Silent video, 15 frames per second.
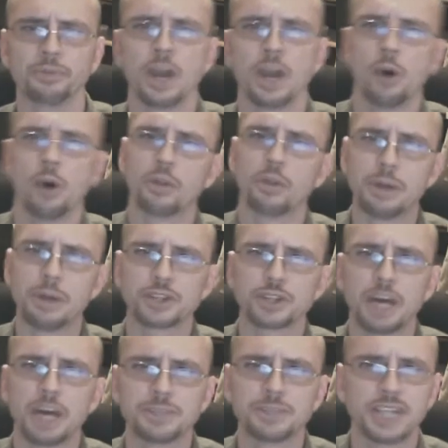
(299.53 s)
Well, the most
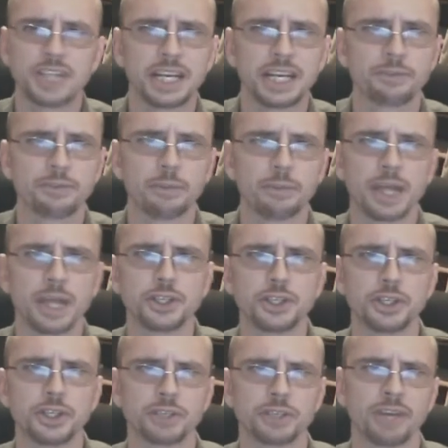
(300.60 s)
up-to-date information
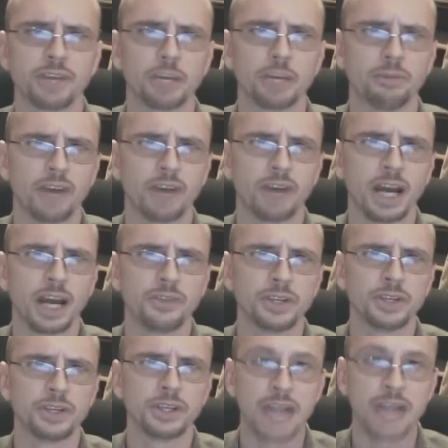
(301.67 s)
is available via
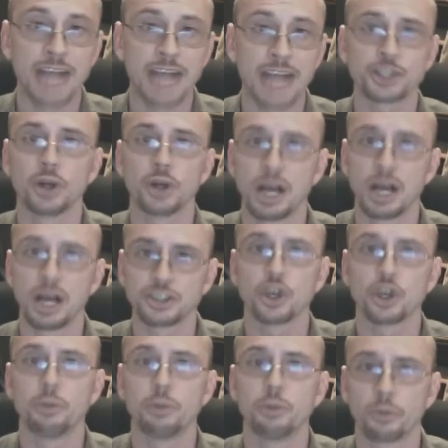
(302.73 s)
the National
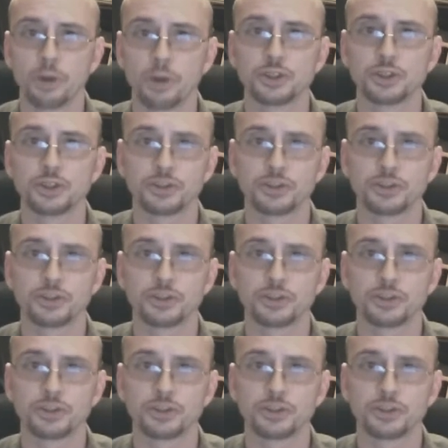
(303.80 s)
Osteoporosis